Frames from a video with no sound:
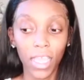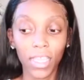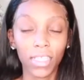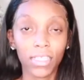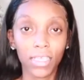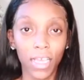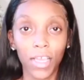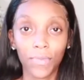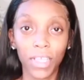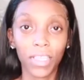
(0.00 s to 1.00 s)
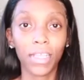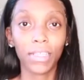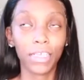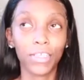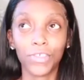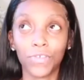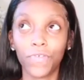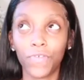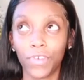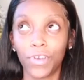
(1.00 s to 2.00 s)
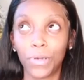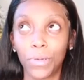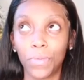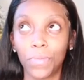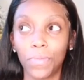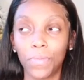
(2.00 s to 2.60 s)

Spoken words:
the time that they need you from,